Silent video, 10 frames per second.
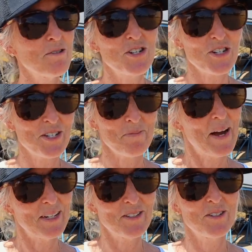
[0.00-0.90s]
was just a
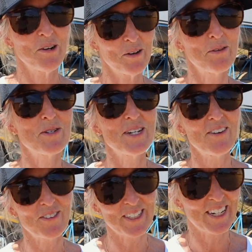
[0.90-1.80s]
mess. So it was
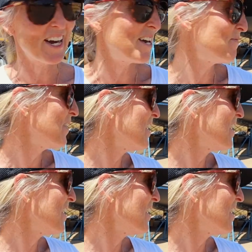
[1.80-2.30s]
definitely time.